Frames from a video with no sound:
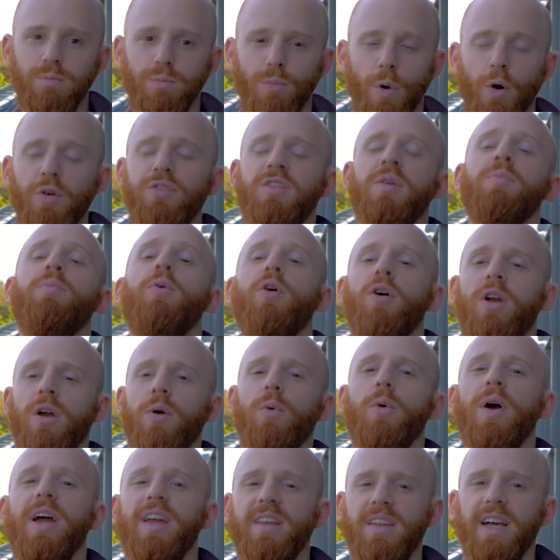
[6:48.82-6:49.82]
Most
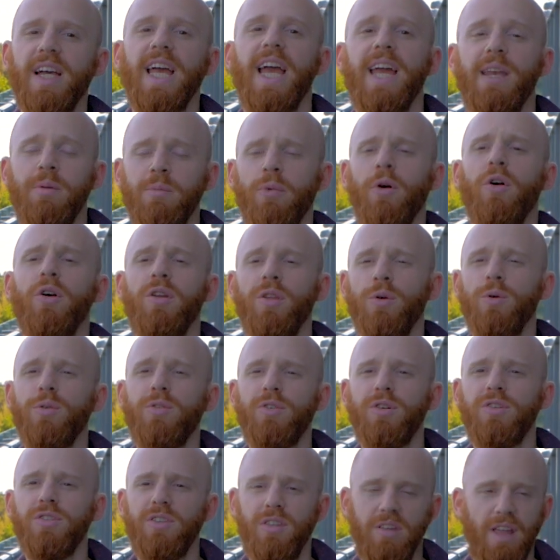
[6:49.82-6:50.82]
important way to gain more
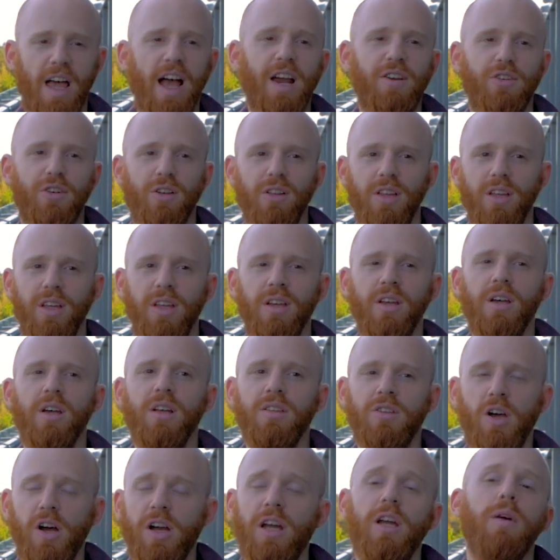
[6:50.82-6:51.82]
users is actually
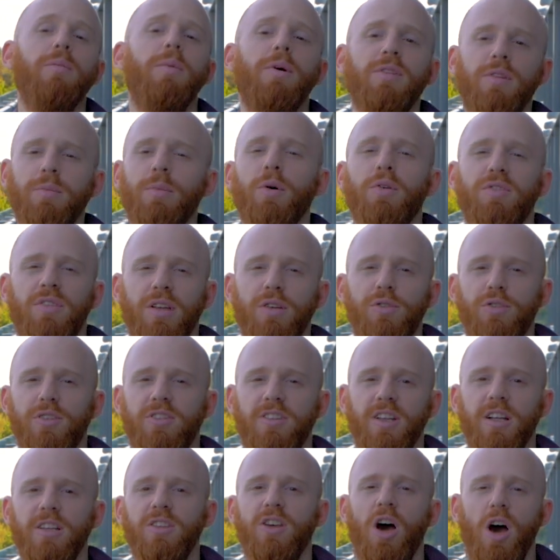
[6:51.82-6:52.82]
talking about the most
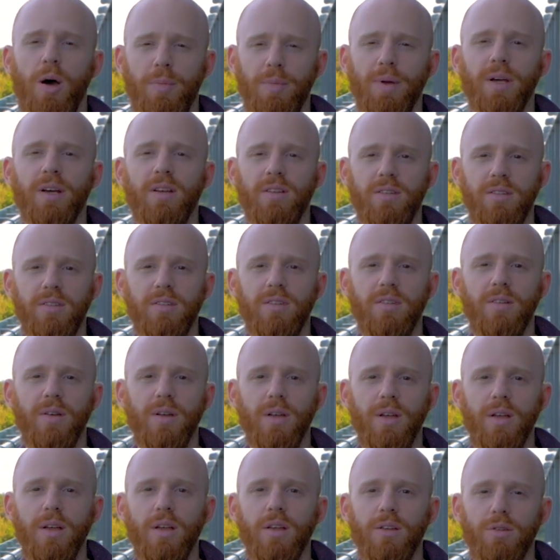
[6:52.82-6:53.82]
interesting topics.
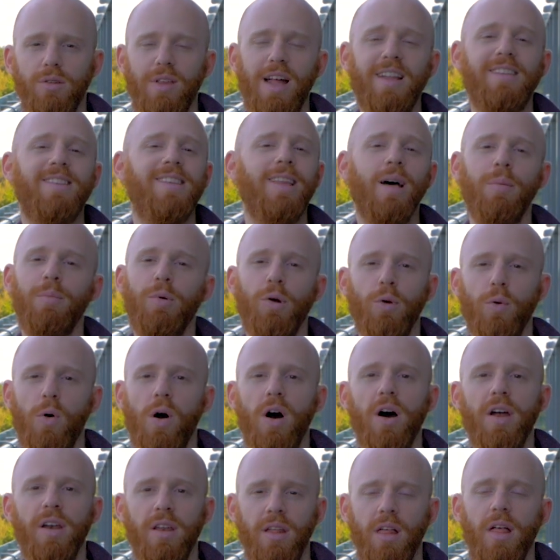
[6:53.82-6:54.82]
So that's number
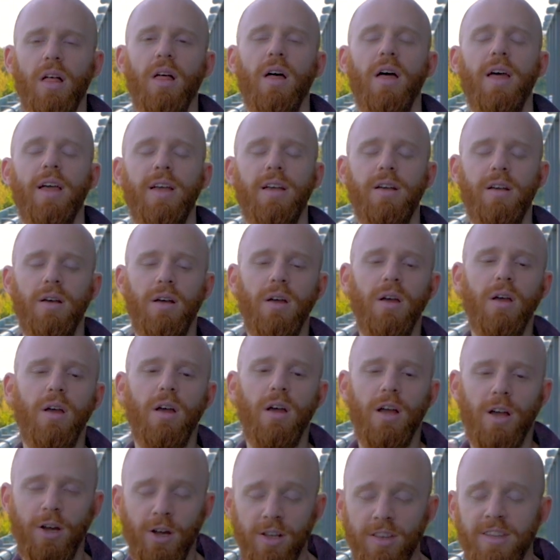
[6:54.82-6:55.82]
one,
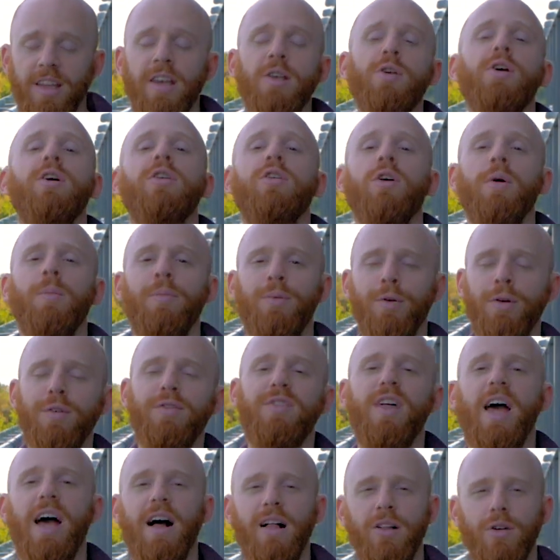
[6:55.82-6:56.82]
continuing to
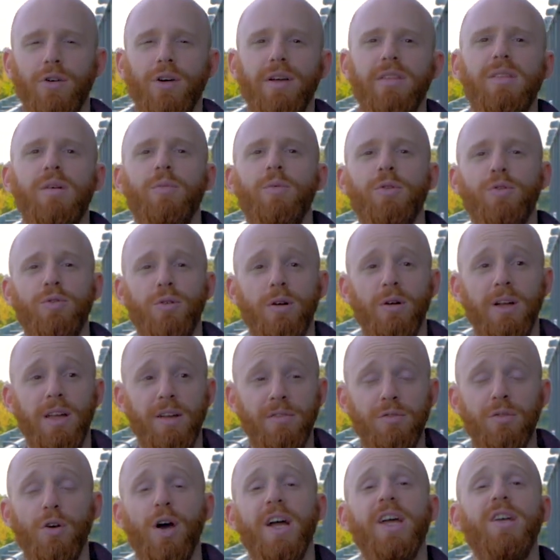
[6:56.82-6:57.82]
improve the algorithm, which will
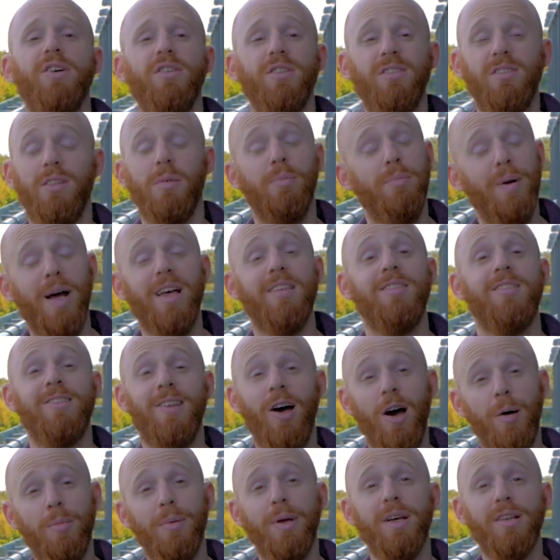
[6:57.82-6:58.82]
give writers the best
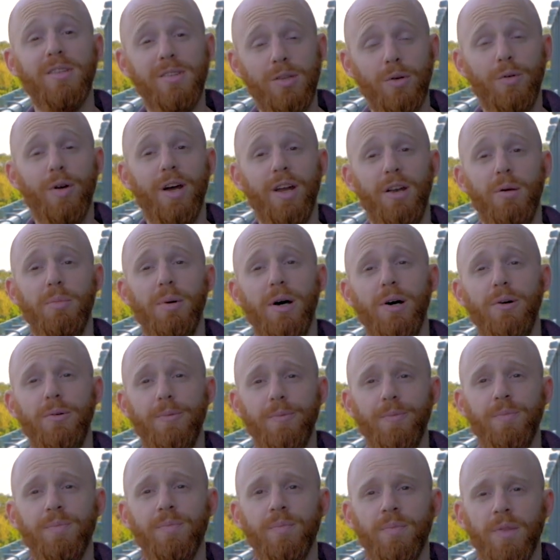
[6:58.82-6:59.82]
topics to write
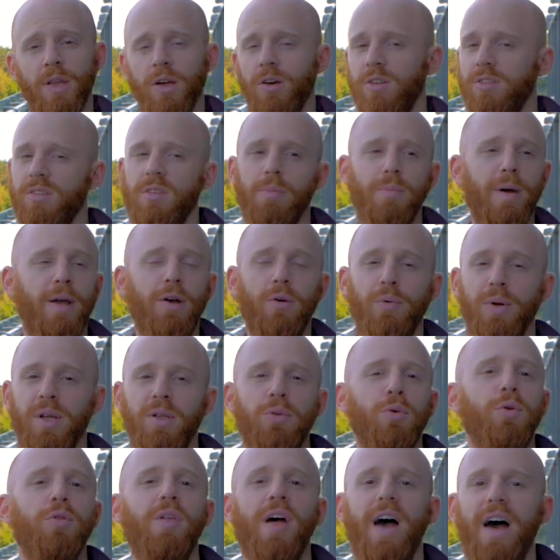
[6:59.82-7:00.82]
about. Because the better
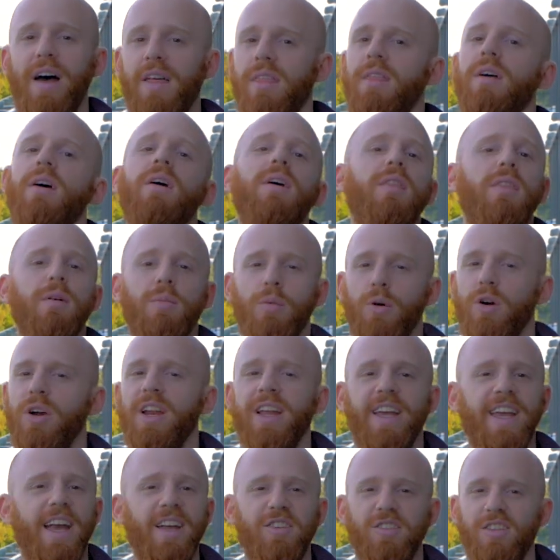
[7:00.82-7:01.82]
we do that, the
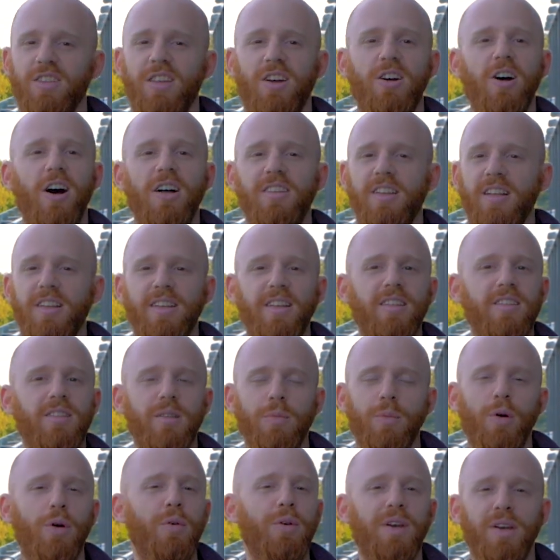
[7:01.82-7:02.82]
more engaging the content is,
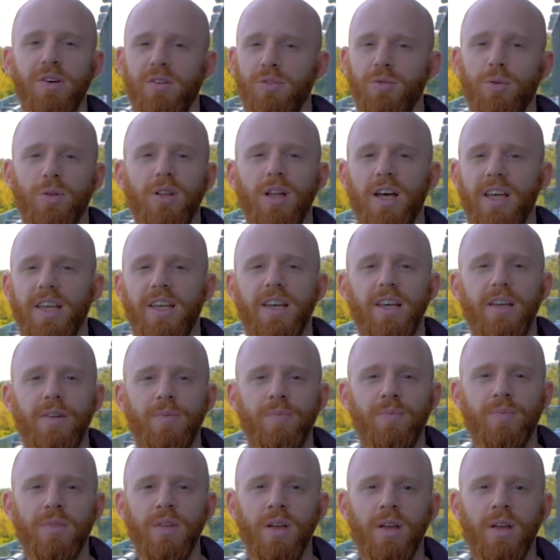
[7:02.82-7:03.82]
the more readers will like it.